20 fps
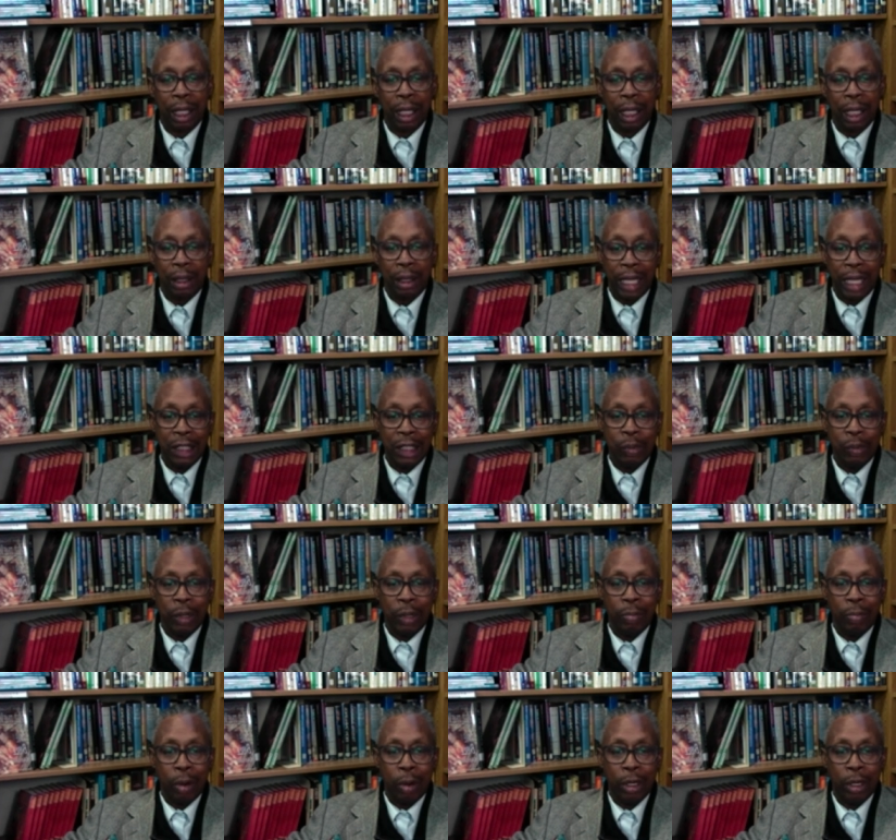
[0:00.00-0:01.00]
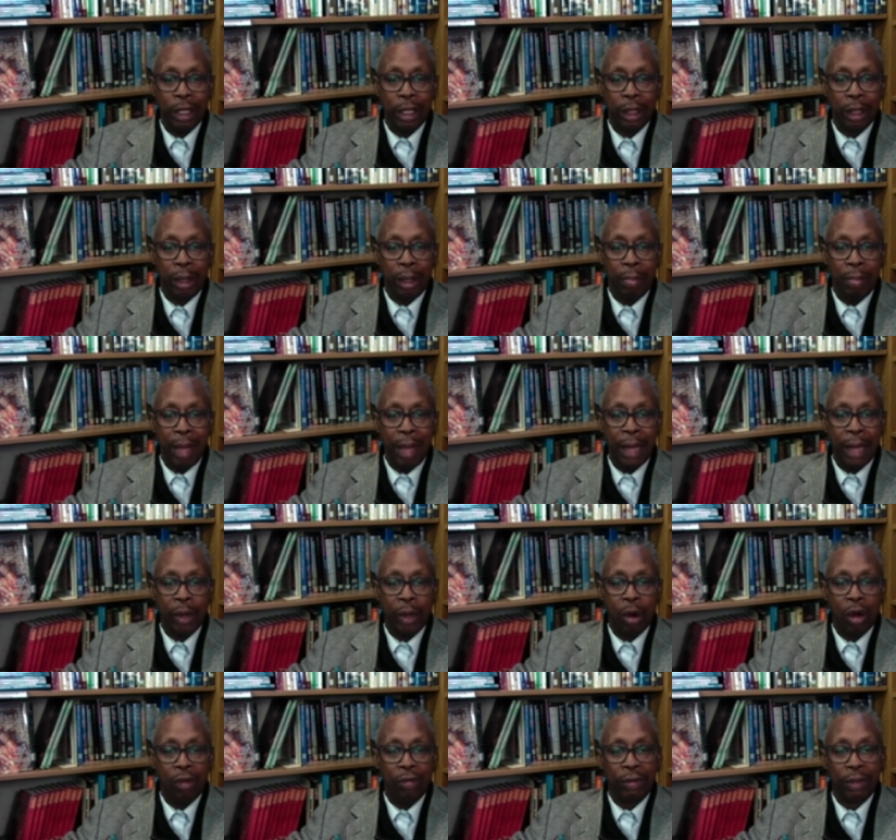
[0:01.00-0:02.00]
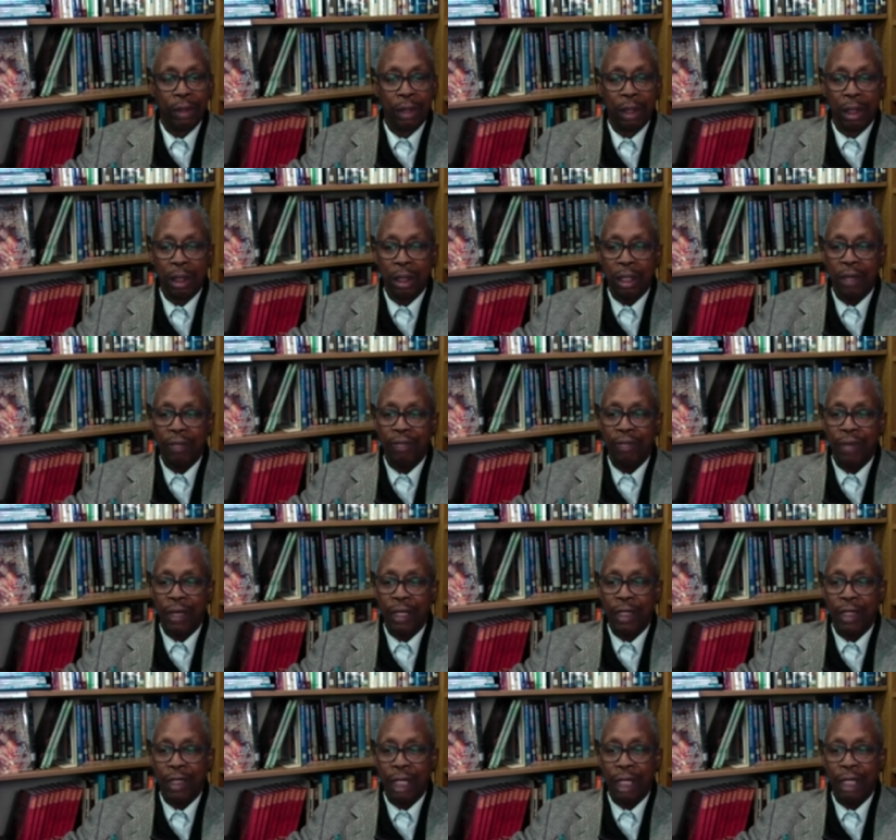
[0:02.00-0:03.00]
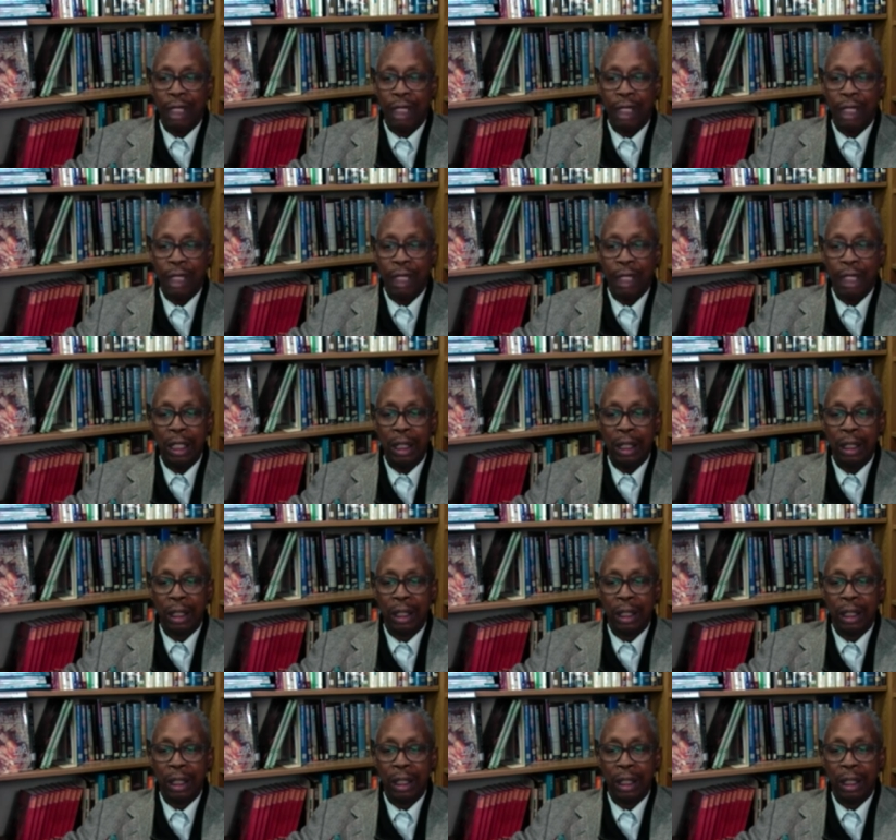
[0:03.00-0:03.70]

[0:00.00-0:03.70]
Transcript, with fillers: That's when Bernie Madoff confessed that he